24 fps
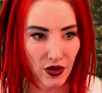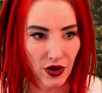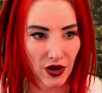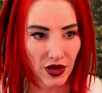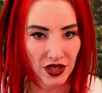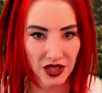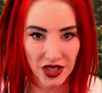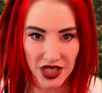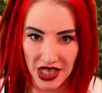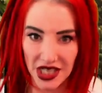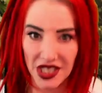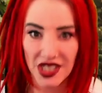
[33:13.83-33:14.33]

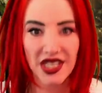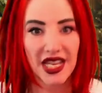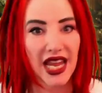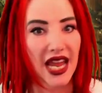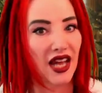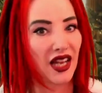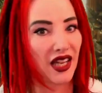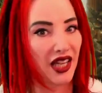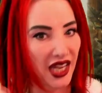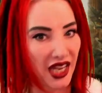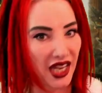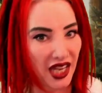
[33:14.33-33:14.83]

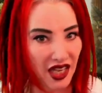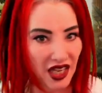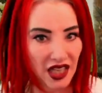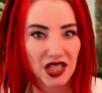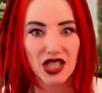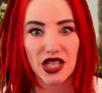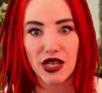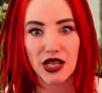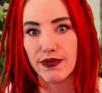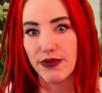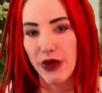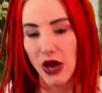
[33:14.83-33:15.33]
descaling and
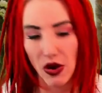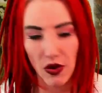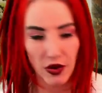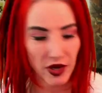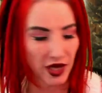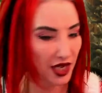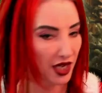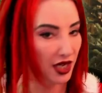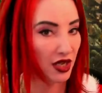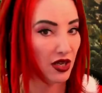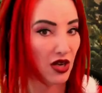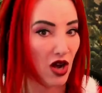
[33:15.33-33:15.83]

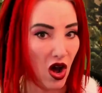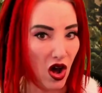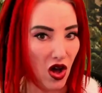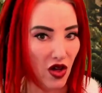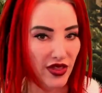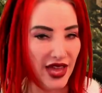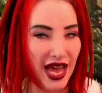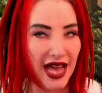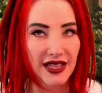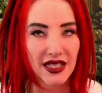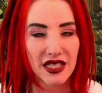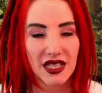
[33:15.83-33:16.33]
deboning and all
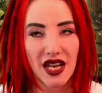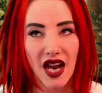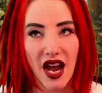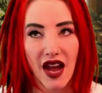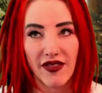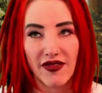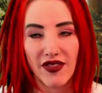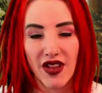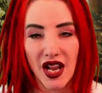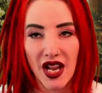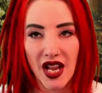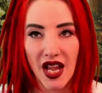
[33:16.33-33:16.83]
that
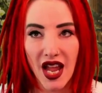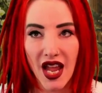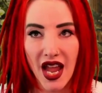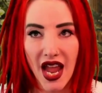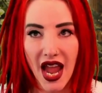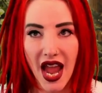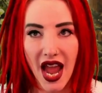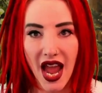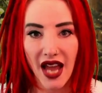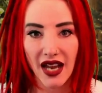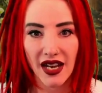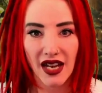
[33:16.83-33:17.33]
stuff.
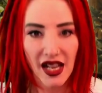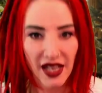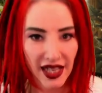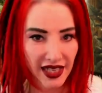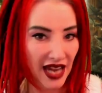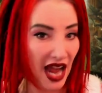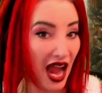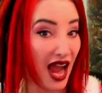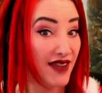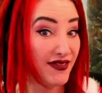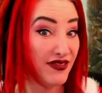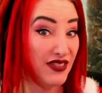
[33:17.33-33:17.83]
And
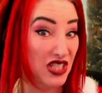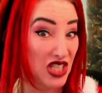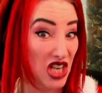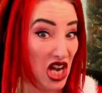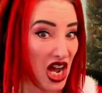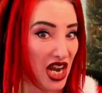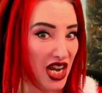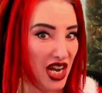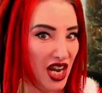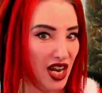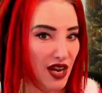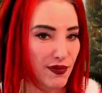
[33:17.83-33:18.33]
I've done
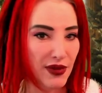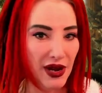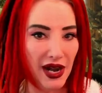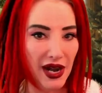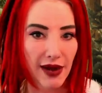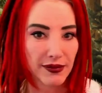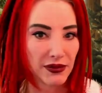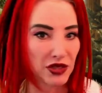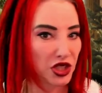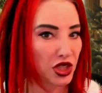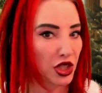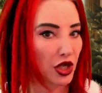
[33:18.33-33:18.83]
it, but
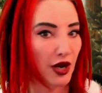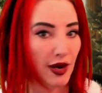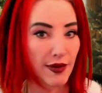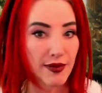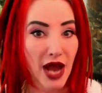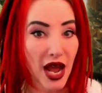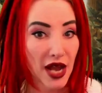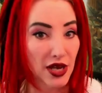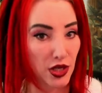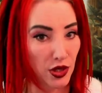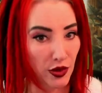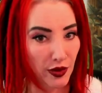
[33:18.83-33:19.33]
I'm sure I'm
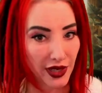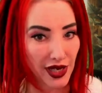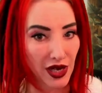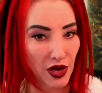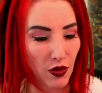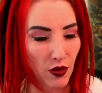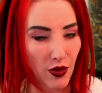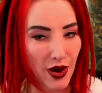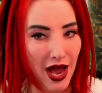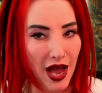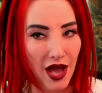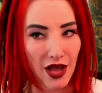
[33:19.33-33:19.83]
not doing it
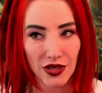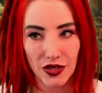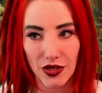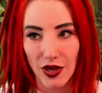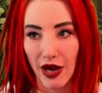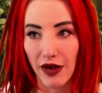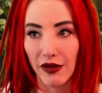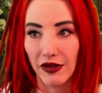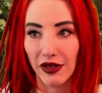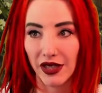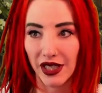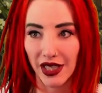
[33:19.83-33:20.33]
well. So I
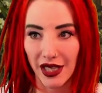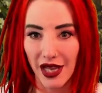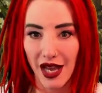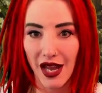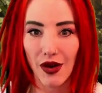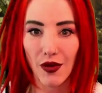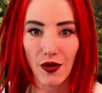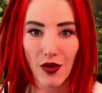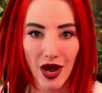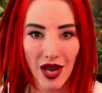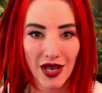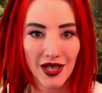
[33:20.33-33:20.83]
really kind of
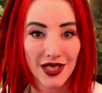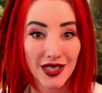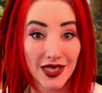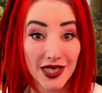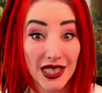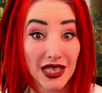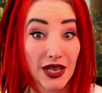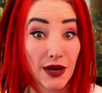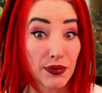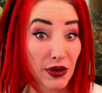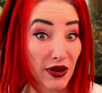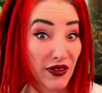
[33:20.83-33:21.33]
wanted to see
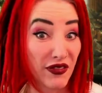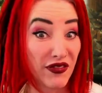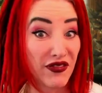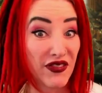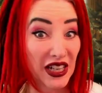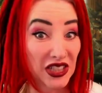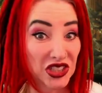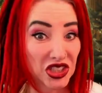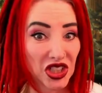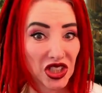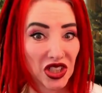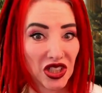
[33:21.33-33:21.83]
a
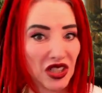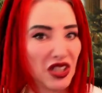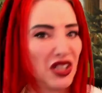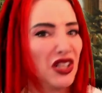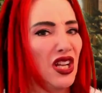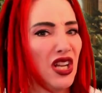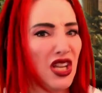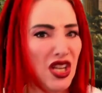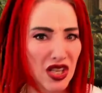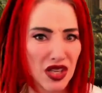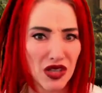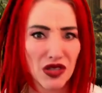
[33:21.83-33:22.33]
professional
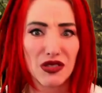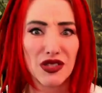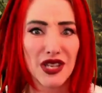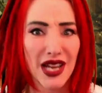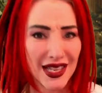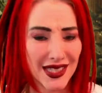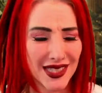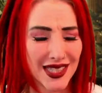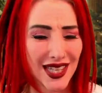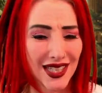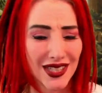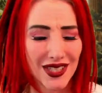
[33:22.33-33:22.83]
who
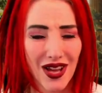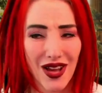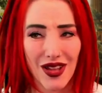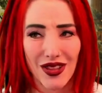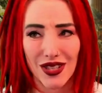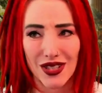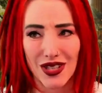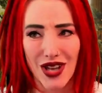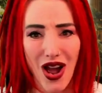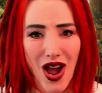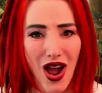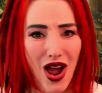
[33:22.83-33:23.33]
does this all the
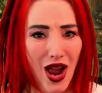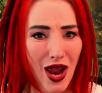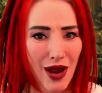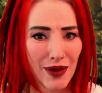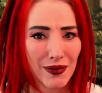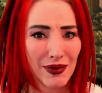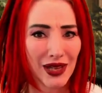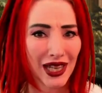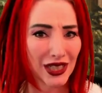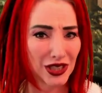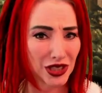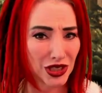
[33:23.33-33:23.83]
time,
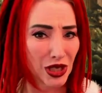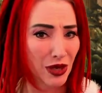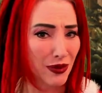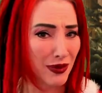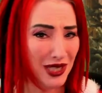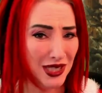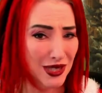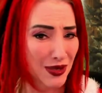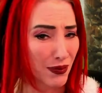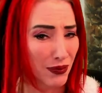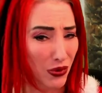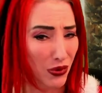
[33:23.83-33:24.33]
show me
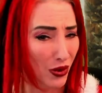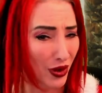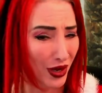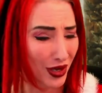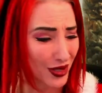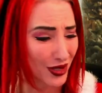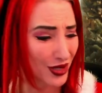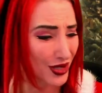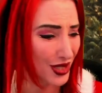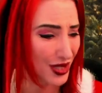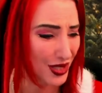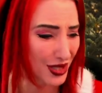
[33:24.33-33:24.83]
some
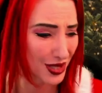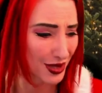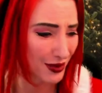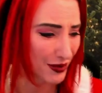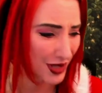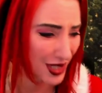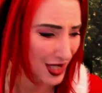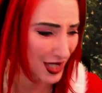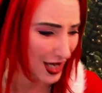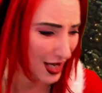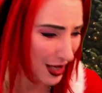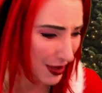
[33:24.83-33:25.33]
pointers and some
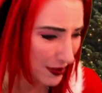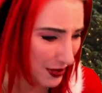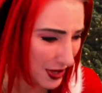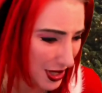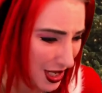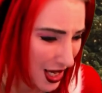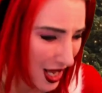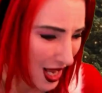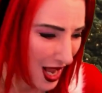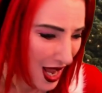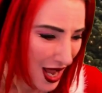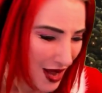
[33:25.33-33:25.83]
tips.
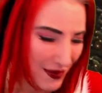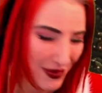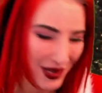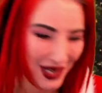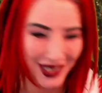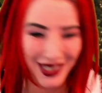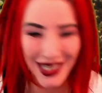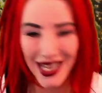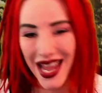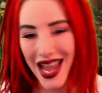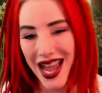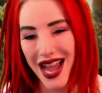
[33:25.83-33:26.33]

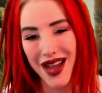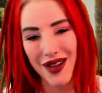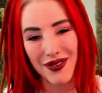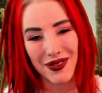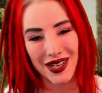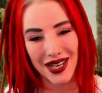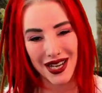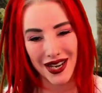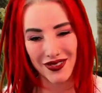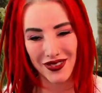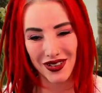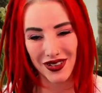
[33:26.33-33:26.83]
But yeah, we
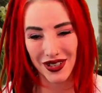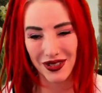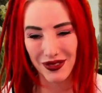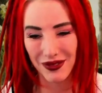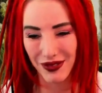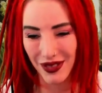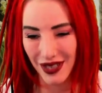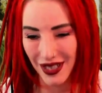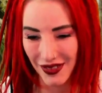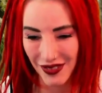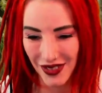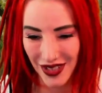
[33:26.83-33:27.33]

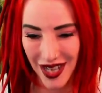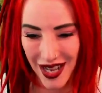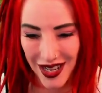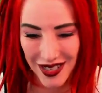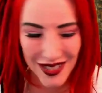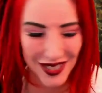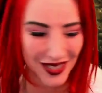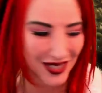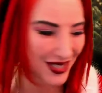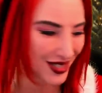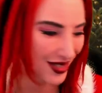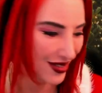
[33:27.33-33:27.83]
never got to
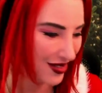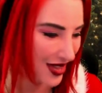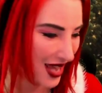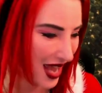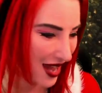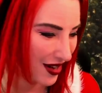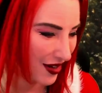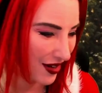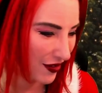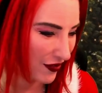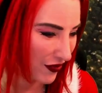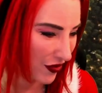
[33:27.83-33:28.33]
do that,
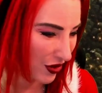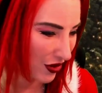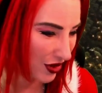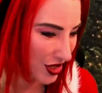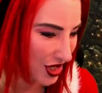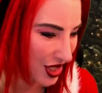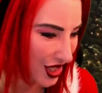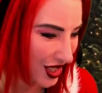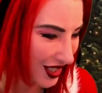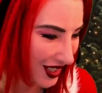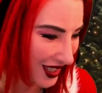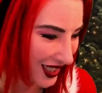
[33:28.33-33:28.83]

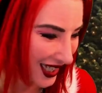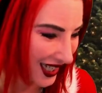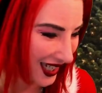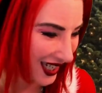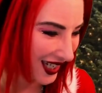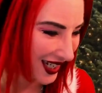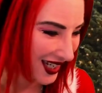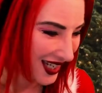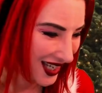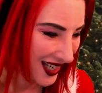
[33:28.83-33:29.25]
unfortunately.